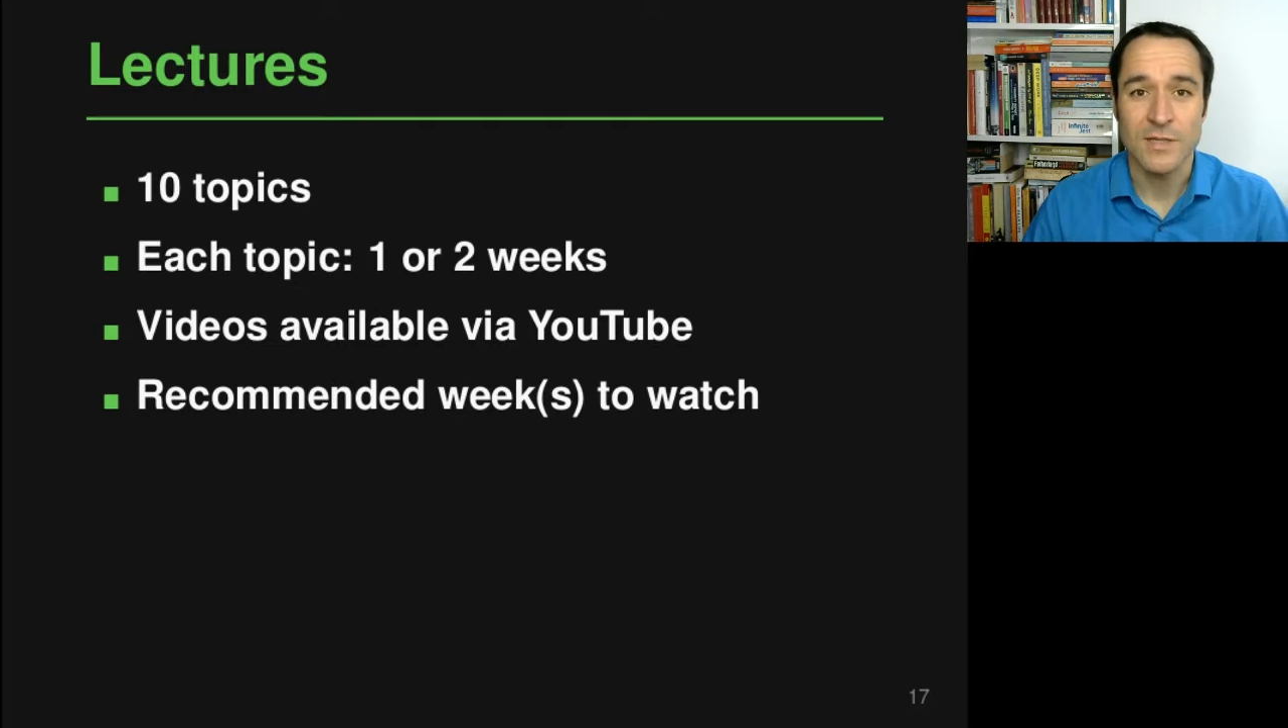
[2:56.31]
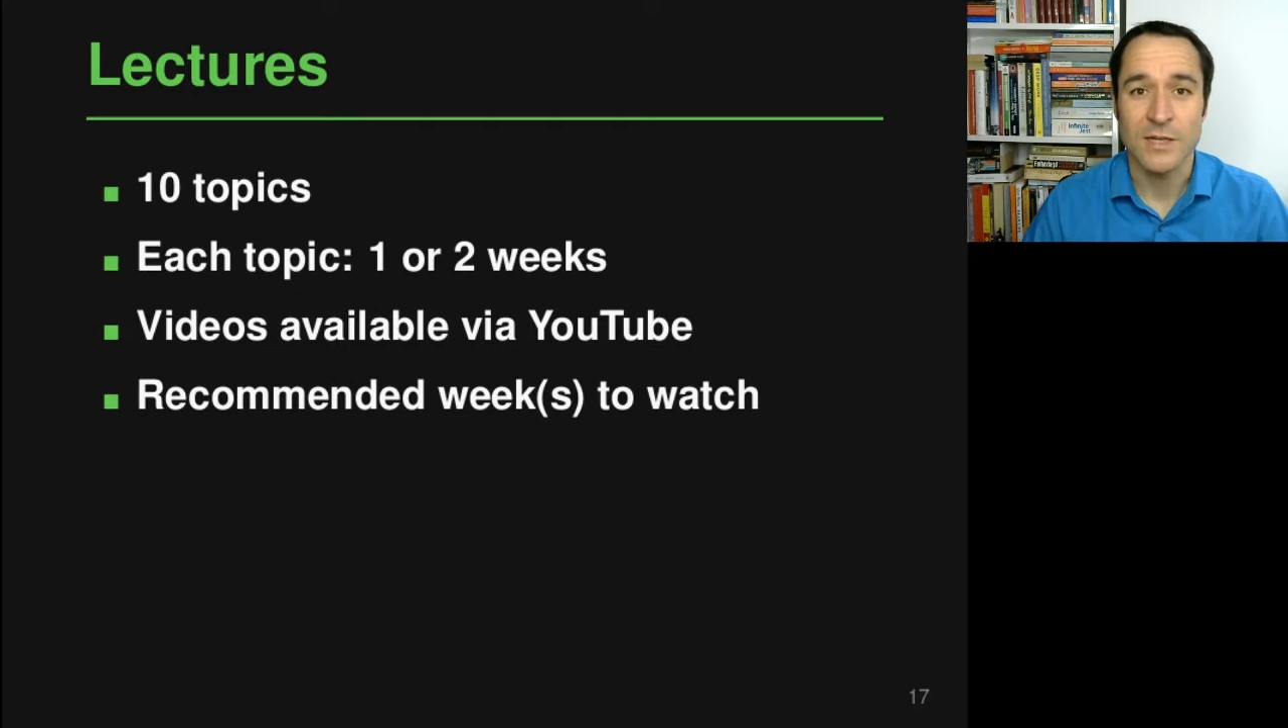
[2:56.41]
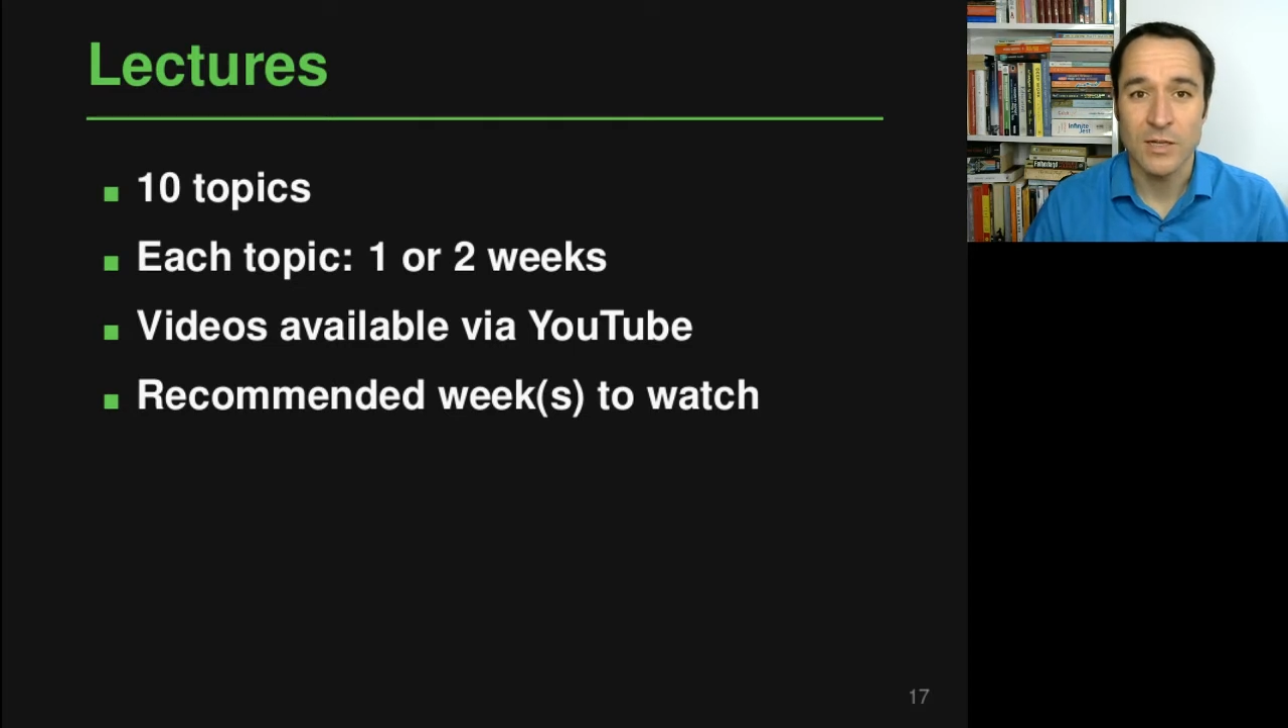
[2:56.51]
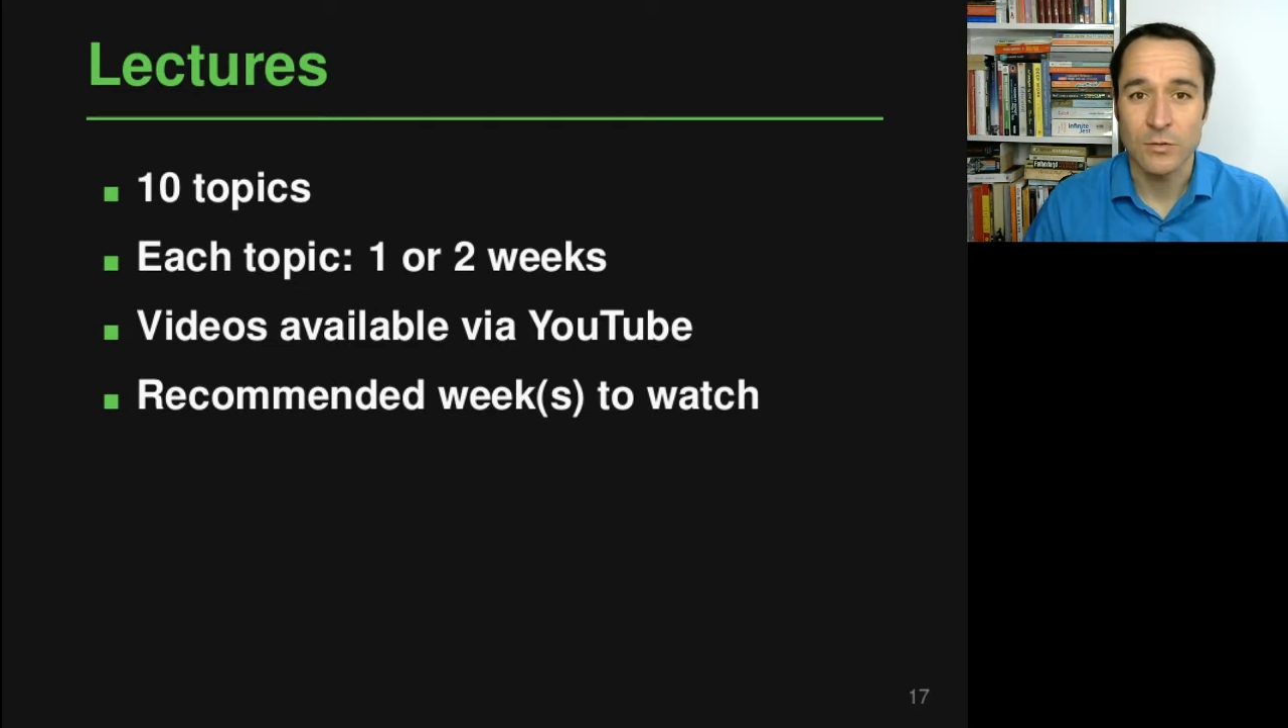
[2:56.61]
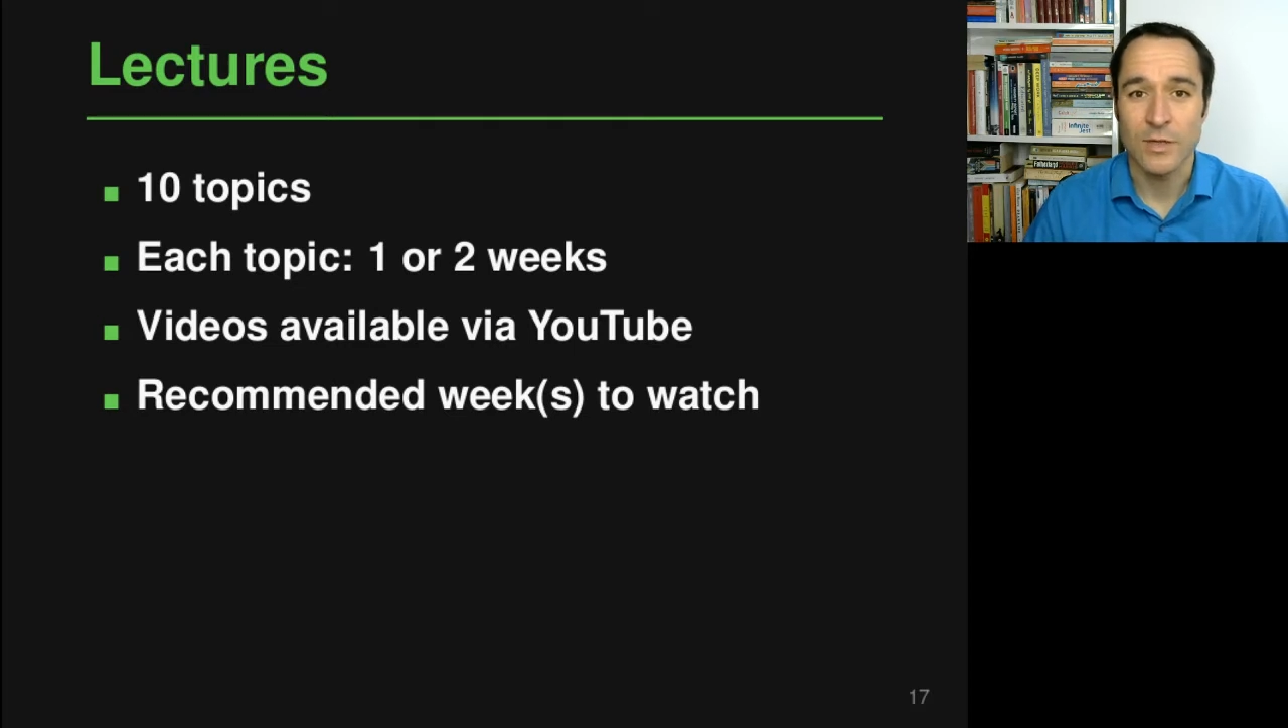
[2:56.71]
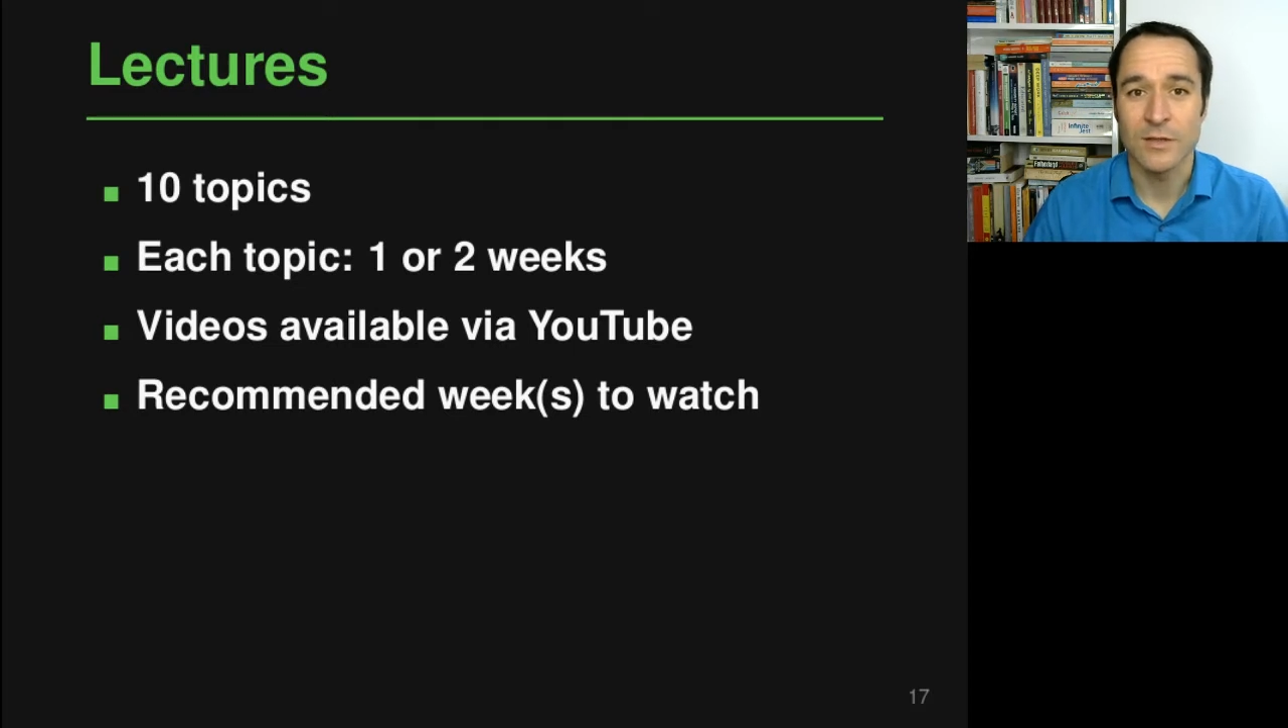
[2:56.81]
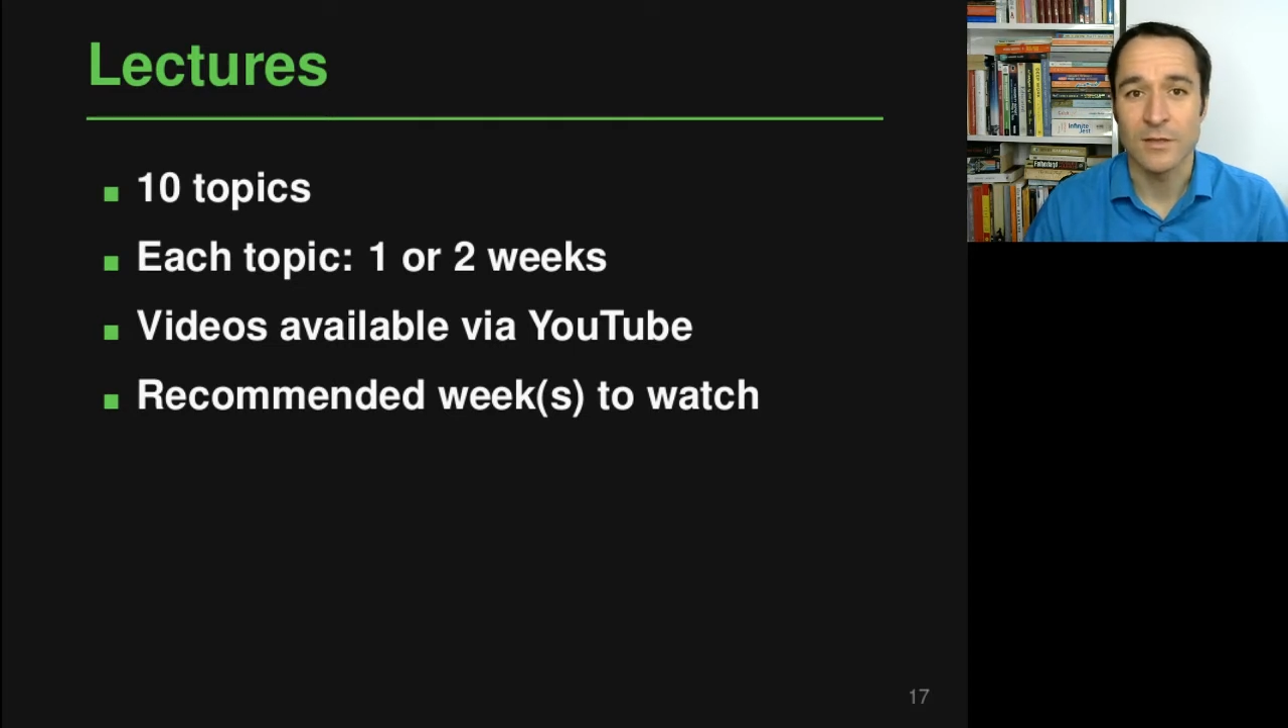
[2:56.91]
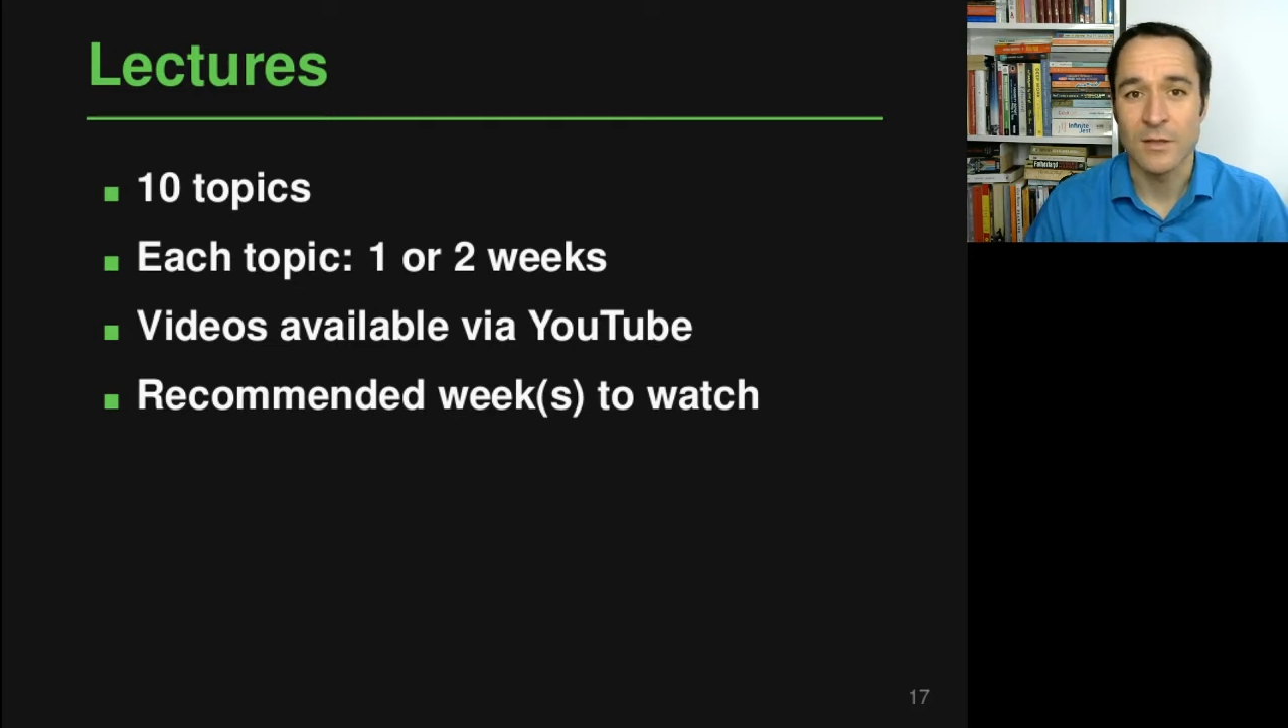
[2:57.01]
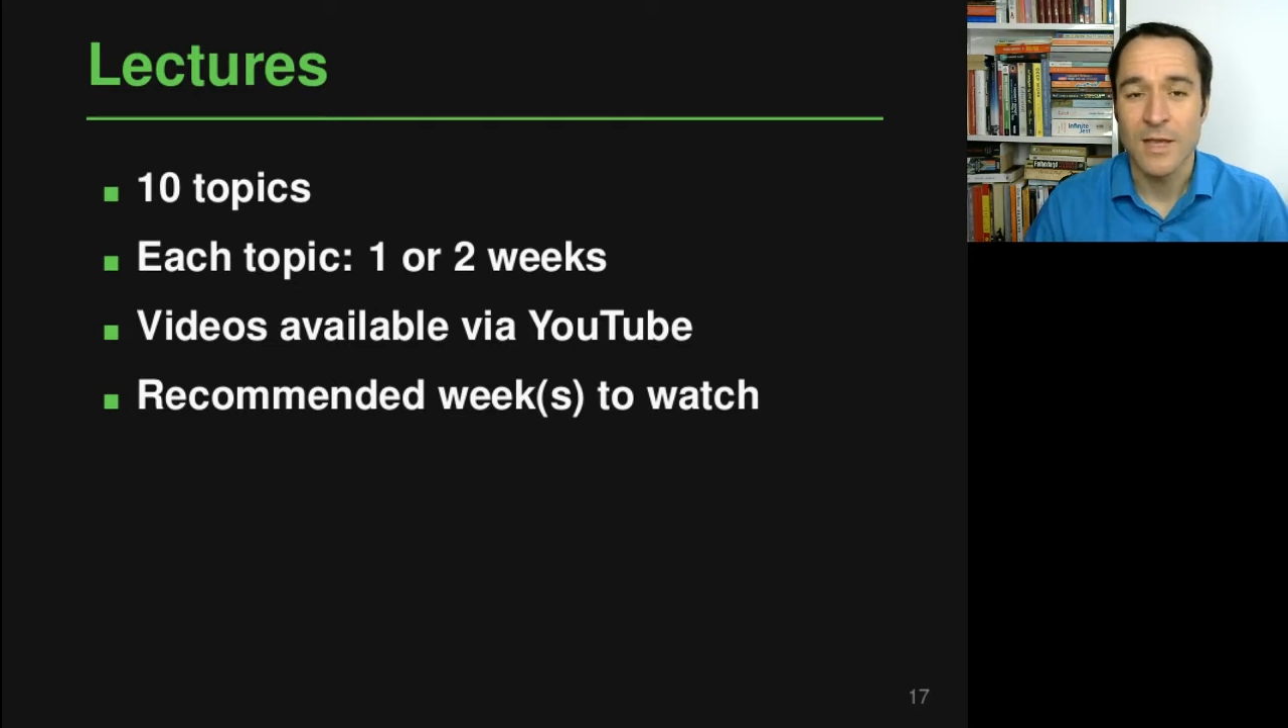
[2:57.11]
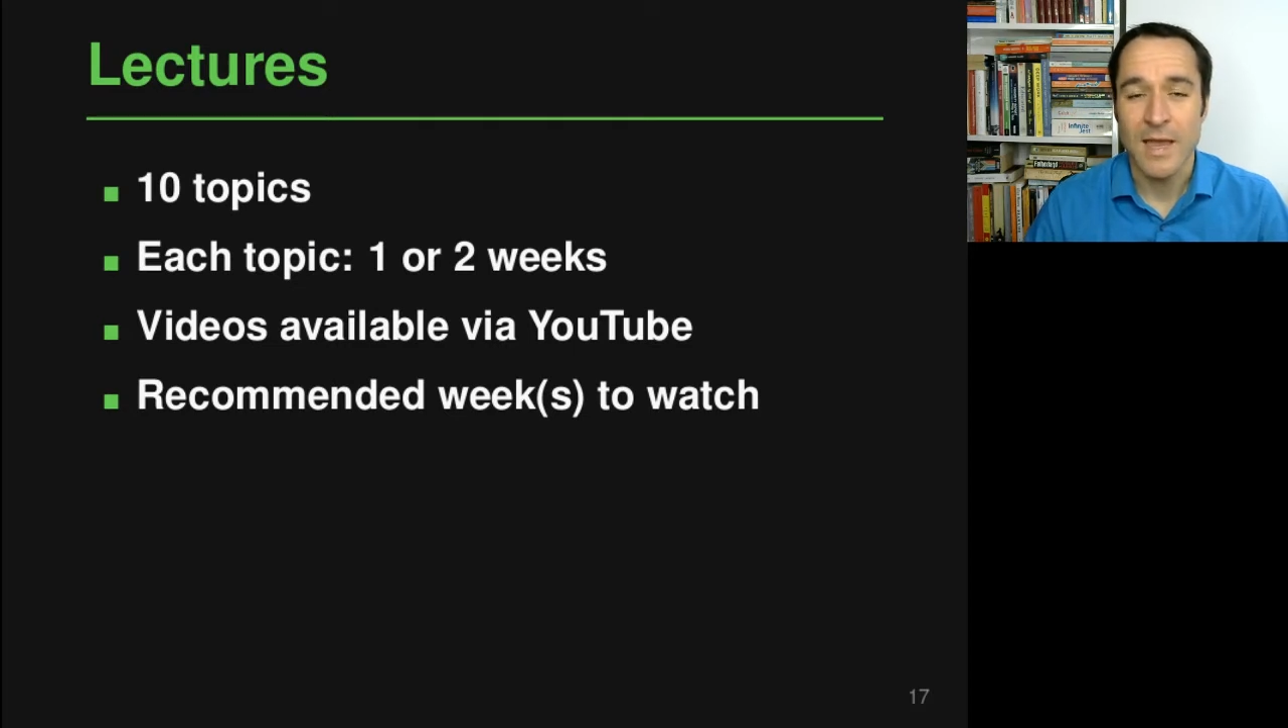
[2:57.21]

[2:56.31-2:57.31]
including the